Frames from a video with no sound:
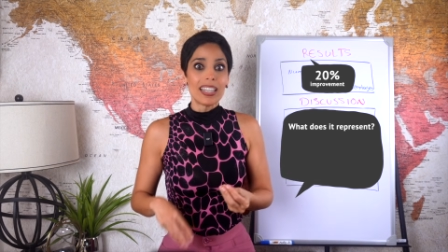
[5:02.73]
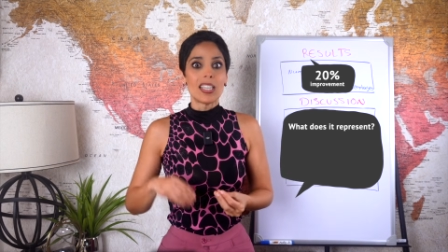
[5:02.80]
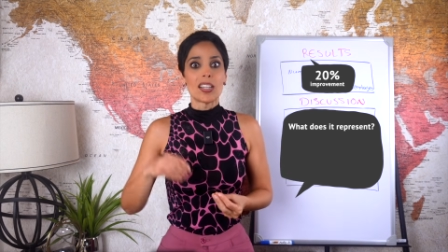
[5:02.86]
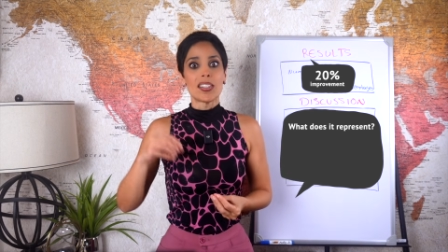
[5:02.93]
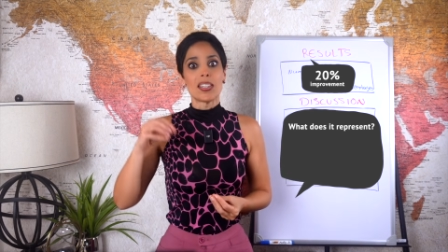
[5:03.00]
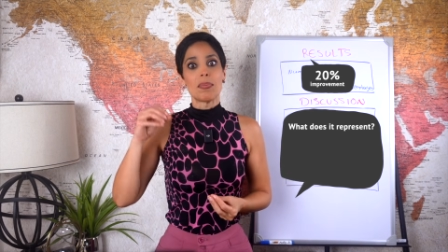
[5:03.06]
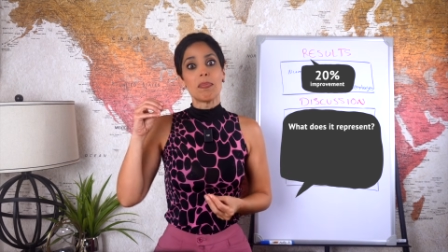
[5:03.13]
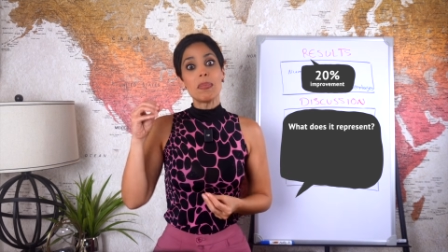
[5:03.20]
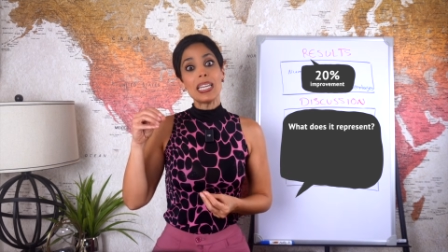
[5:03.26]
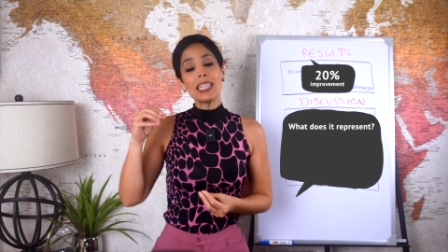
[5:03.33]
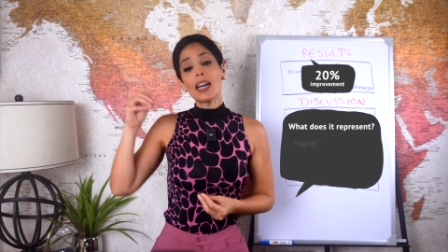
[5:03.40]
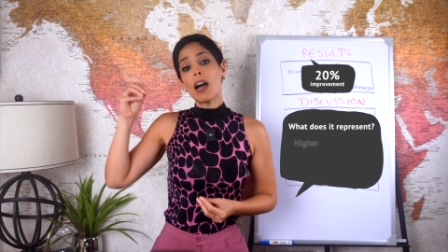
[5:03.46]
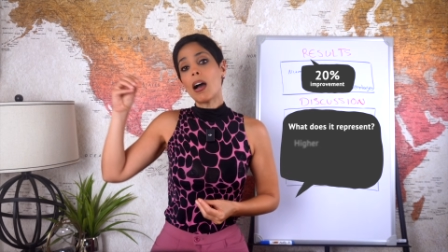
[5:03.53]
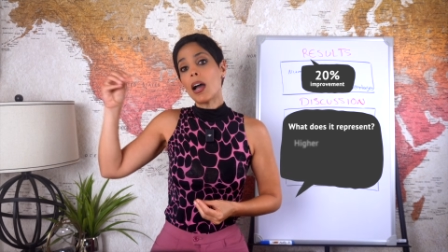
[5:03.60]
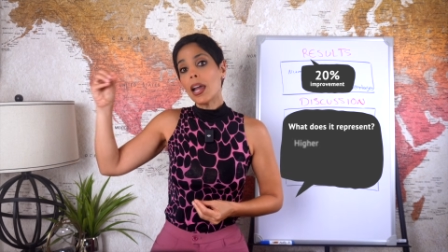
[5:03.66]
Does it mean
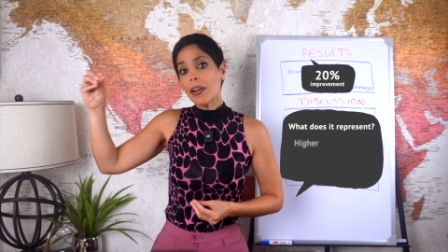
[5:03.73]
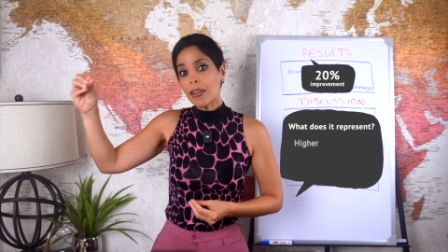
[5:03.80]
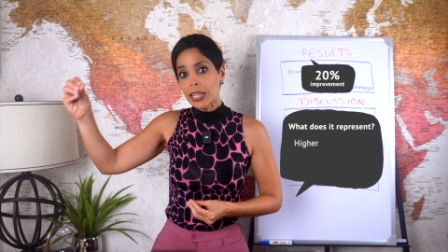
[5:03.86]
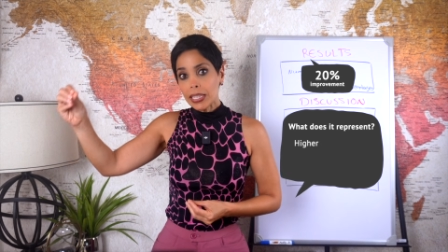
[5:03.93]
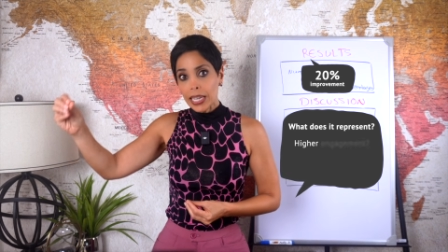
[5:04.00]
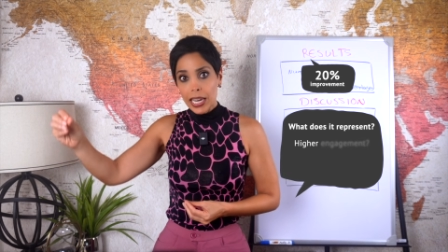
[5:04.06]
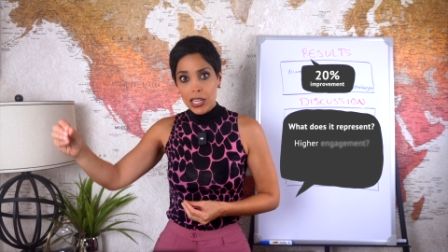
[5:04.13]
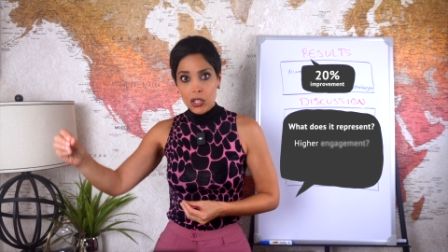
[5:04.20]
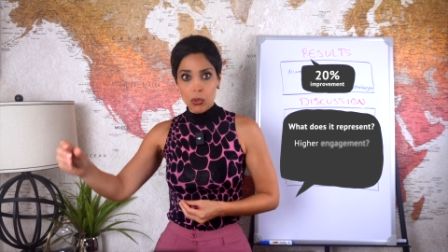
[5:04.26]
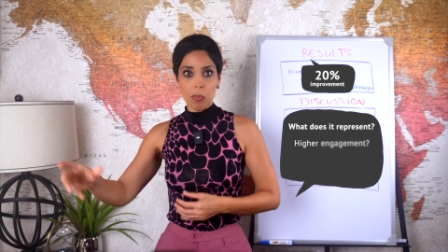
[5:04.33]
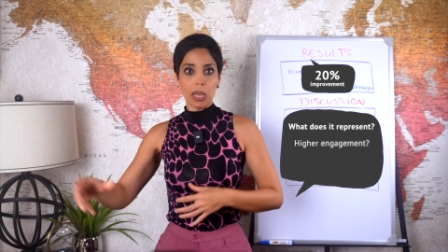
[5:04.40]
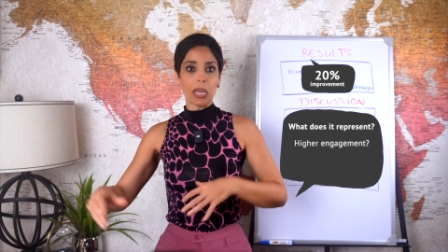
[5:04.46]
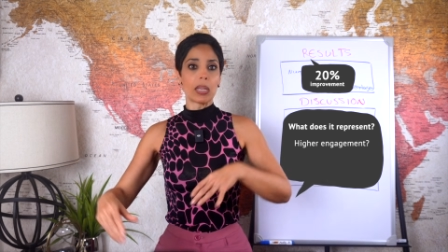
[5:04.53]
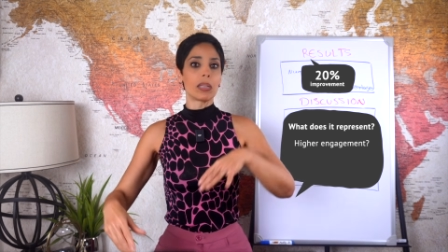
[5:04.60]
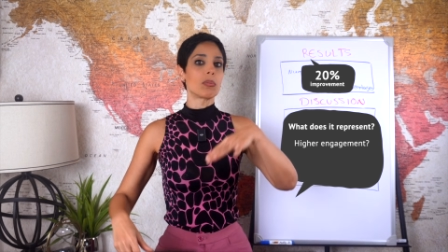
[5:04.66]
higher
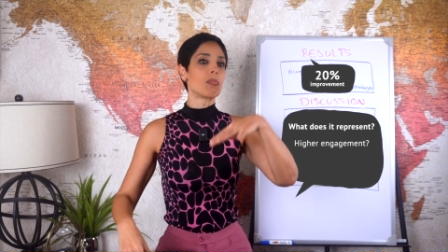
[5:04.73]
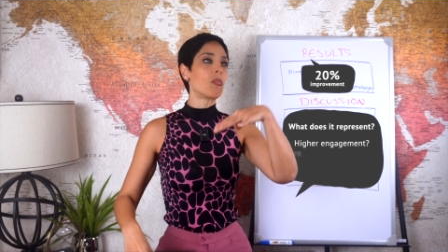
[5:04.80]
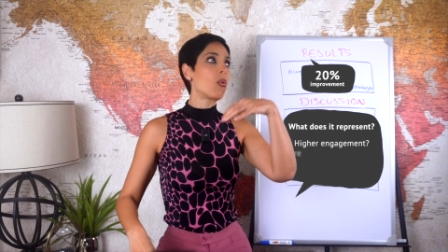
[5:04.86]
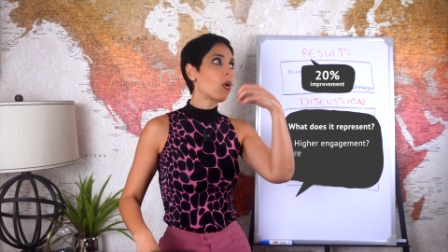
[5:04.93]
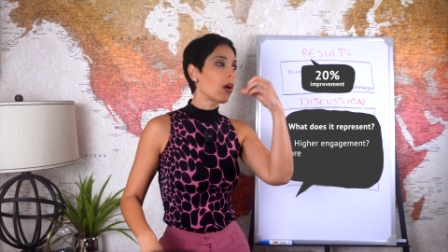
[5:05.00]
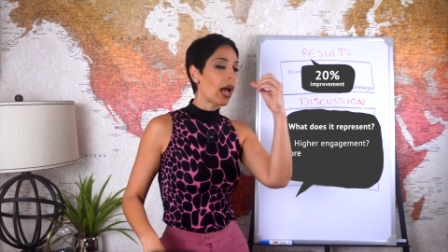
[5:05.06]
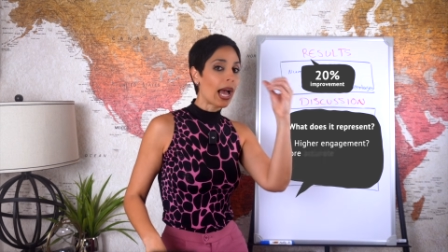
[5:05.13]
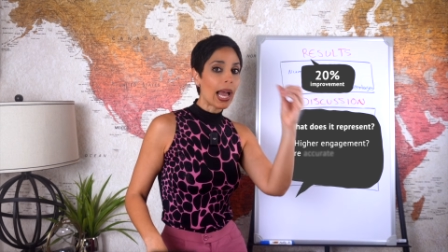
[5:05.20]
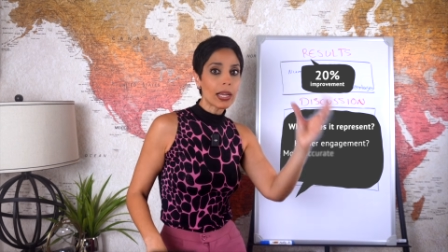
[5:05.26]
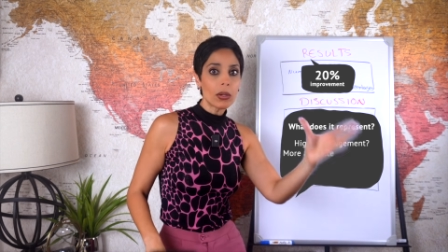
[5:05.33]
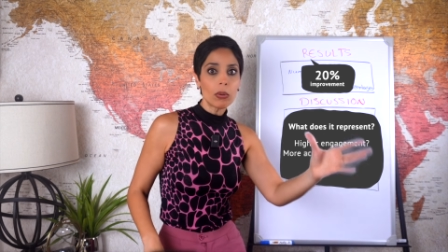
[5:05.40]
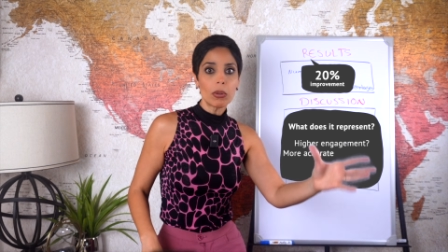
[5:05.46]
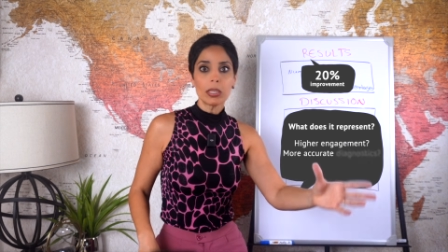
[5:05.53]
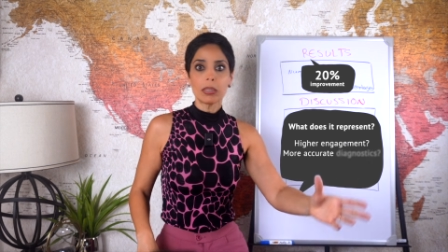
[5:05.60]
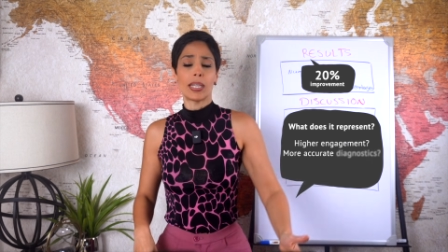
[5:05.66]
engagement, more
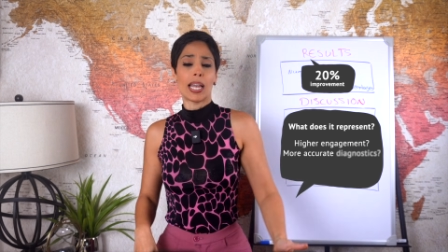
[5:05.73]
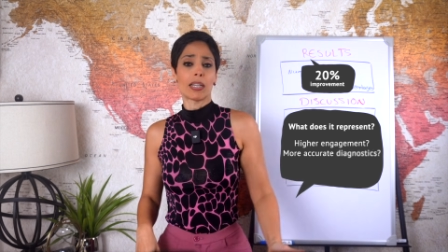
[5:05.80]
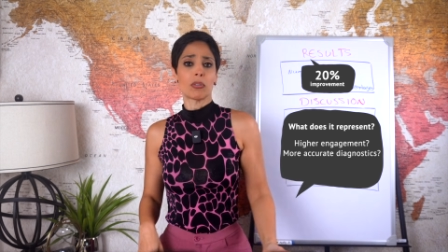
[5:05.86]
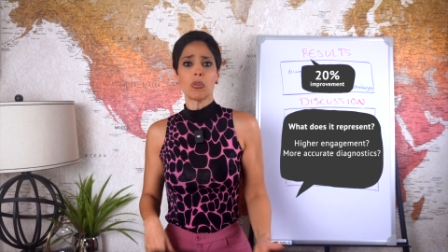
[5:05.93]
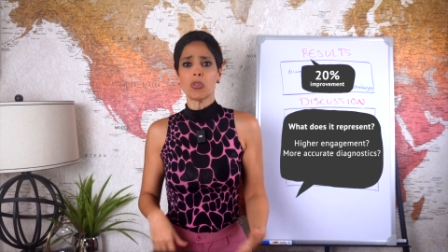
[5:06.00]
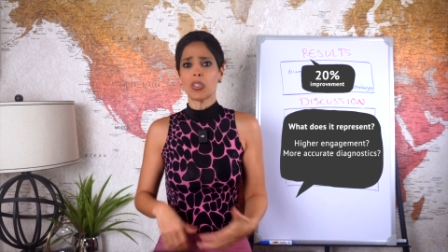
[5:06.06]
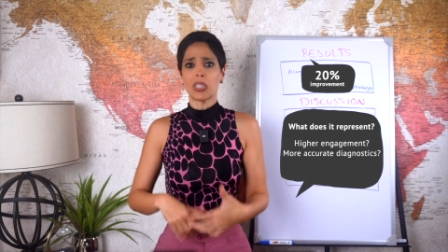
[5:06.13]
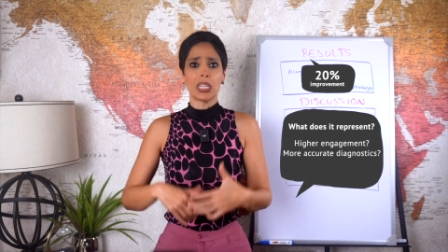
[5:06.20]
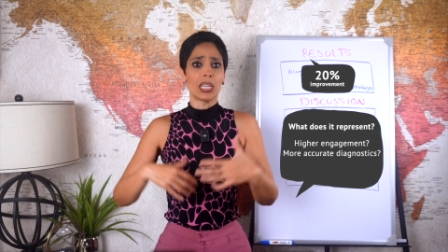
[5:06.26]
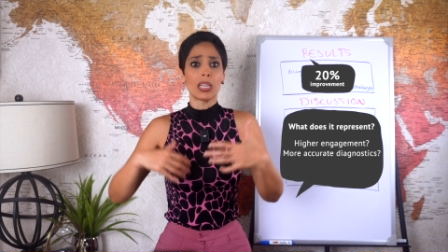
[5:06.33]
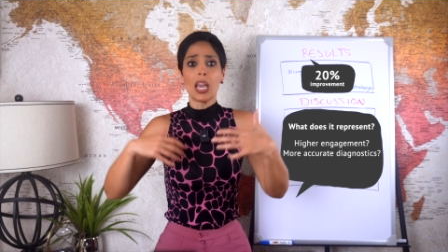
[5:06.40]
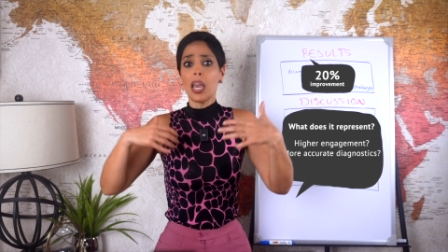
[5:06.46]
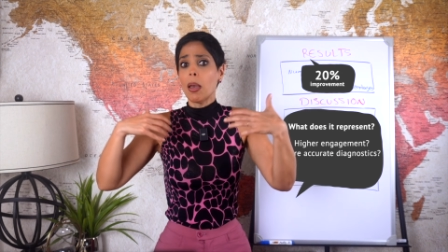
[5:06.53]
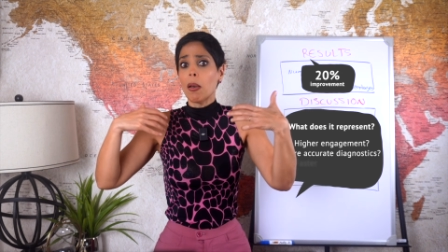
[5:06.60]
accurate diagnostic,